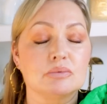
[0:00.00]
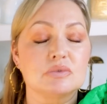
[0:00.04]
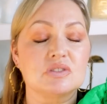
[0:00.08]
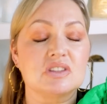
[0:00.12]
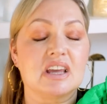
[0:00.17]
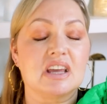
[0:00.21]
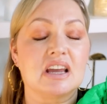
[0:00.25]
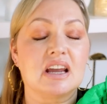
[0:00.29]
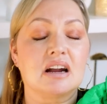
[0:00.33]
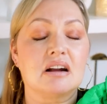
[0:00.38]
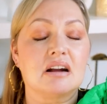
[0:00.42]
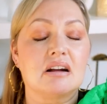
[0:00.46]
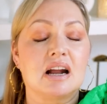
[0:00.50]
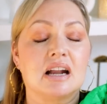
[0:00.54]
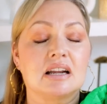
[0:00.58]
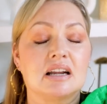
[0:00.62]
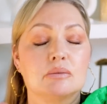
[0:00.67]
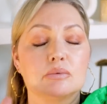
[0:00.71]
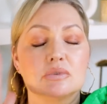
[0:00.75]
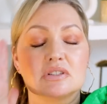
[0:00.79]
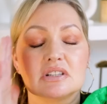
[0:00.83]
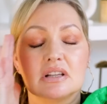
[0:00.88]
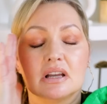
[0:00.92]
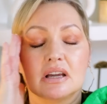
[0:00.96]
there, and
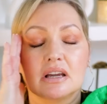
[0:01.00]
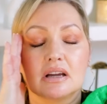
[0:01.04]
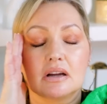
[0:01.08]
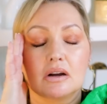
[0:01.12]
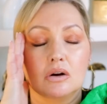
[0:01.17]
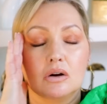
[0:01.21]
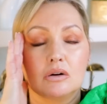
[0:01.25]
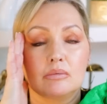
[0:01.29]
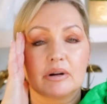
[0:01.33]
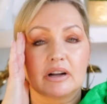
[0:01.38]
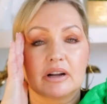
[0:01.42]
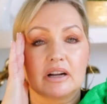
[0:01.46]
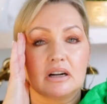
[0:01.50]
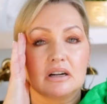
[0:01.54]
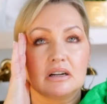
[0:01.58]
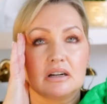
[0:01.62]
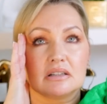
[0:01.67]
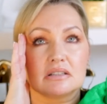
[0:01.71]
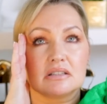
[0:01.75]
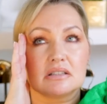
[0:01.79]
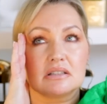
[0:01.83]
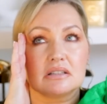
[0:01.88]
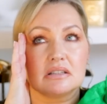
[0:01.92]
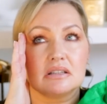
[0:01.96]
it was like, oh my
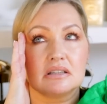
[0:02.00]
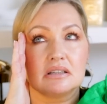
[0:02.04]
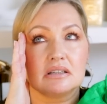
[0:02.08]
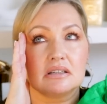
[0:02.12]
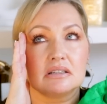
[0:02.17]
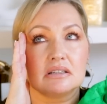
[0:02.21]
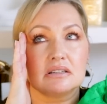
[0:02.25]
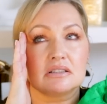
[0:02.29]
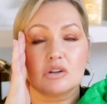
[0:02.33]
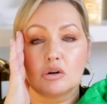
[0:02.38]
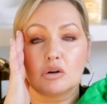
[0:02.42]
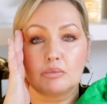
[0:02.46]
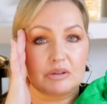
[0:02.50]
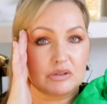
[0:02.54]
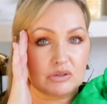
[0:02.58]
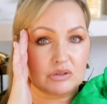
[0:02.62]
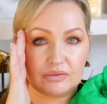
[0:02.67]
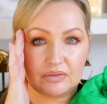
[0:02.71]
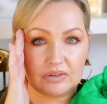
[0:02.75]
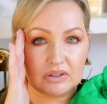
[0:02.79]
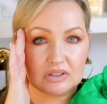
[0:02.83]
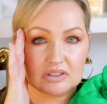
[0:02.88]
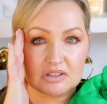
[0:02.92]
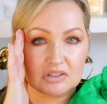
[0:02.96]
God, so
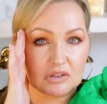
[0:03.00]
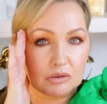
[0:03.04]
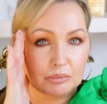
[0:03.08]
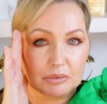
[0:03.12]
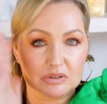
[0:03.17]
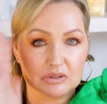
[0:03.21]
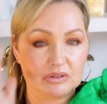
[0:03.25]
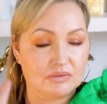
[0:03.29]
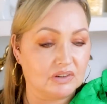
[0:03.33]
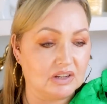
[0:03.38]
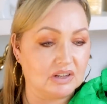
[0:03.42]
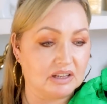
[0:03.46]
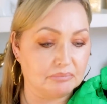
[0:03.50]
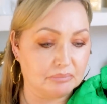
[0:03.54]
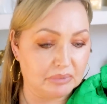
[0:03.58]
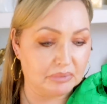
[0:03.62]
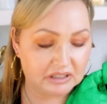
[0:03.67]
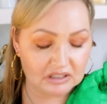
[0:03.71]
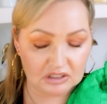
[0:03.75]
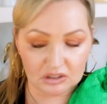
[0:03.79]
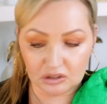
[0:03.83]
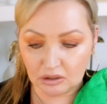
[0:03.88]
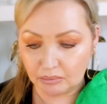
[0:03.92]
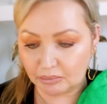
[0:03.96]
beautiful. I
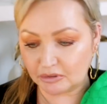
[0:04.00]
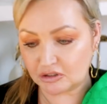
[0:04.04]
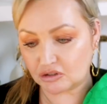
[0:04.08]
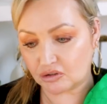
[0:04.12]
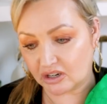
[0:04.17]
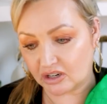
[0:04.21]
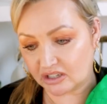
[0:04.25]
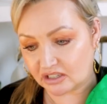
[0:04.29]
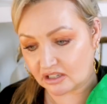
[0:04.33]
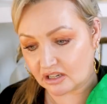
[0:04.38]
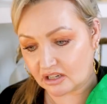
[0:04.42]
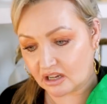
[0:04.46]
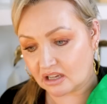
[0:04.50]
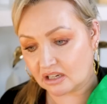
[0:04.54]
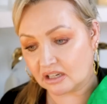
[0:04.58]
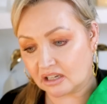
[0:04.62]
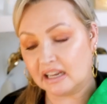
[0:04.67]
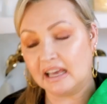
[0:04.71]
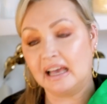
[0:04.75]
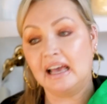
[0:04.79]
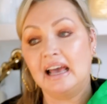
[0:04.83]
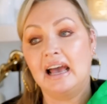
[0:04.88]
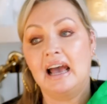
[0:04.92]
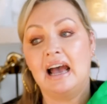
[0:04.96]
picked it up, I tried it on,
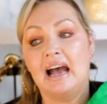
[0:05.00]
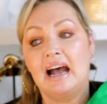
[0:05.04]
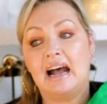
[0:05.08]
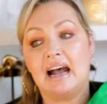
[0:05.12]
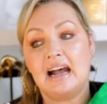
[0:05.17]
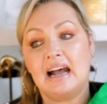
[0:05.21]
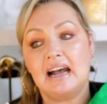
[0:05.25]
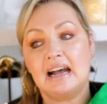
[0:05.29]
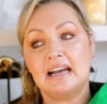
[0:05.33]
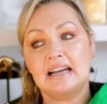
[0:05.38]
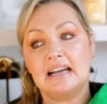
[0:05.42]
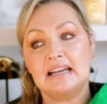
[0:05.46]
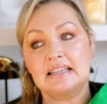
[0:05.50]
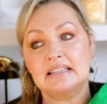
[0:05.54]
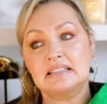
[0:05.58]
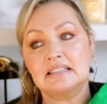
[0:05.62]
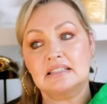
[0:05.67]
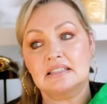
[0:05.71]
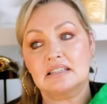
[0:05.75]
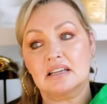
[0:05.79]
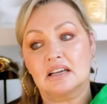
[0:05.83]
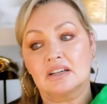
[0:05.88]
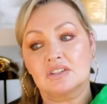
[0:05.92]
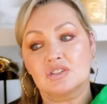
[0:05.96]

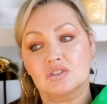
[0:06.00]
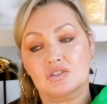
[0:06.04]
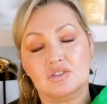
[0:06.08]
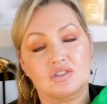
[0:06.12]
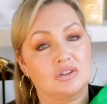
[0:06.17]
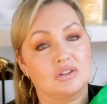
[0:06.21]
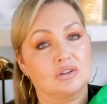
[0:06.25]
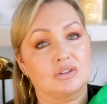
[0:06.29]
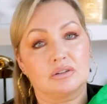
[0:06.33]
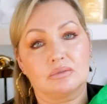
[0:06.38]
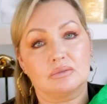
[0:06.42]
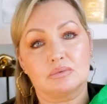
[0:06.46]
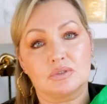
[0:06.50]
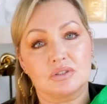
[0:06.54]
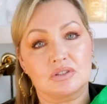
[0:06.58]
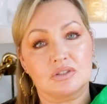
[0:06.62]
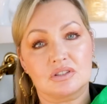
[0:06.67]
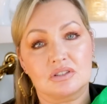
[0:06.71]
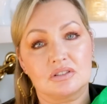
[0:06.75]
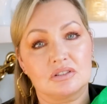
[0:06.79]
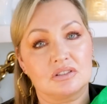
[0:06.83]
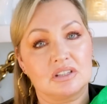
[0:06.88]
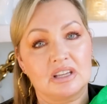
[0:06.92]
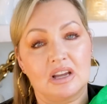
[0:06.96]
and I just thought it
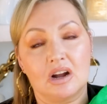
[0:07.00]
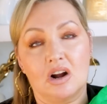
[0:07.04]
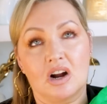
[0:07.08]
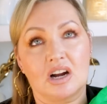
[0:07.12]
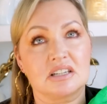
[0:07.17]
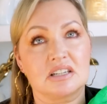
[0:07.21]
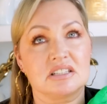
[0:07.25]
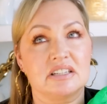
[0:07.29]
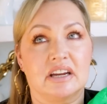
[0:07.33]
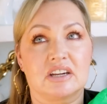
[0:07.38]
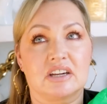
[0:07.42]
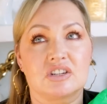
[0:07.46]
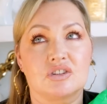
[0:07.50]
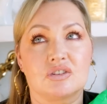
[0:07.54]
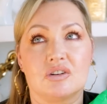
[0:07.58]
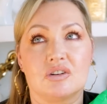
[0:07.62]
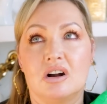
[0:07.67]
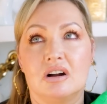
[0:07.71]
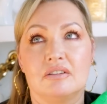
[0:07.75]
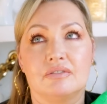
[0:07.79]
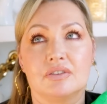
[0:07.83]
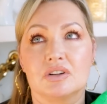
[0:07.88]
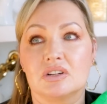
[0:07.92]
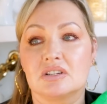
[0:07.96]
was the architecture
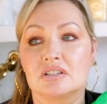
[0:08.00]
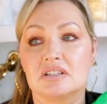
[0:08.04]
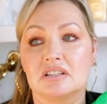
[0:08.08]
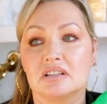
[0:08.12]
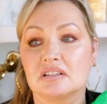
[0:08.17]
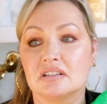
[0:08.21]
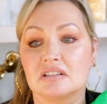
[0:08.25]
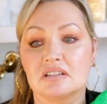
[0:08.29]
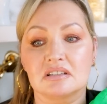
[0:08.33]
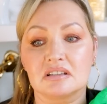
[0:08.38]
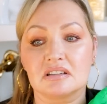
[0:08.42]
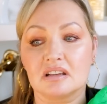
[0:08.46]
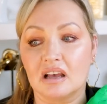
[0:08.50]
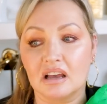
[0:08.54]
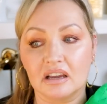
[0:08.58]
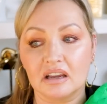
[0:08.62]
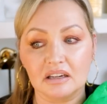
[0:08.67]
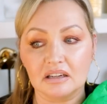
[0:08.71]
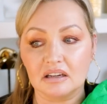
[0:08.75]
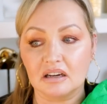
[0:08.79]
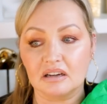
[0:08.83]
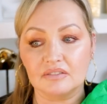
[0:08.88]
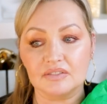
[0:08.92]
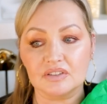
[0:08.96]
of it, the
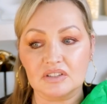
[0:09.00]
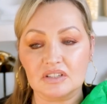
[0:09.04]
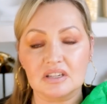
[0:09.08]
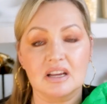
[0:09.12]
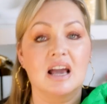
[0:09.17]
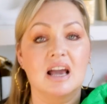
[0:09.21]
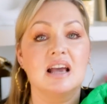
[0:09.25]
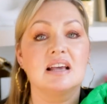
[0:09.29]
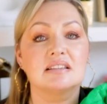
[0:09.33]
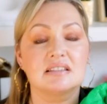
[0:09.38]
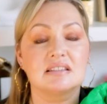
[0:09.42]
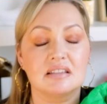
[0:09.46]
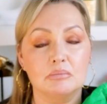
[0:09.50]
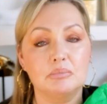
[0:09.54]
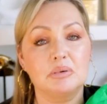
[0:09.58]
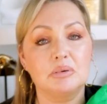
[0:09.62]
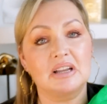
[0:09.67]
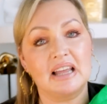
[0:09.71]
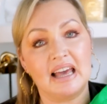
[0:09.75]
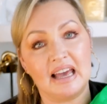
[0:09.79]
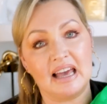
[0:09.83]
design of it, simple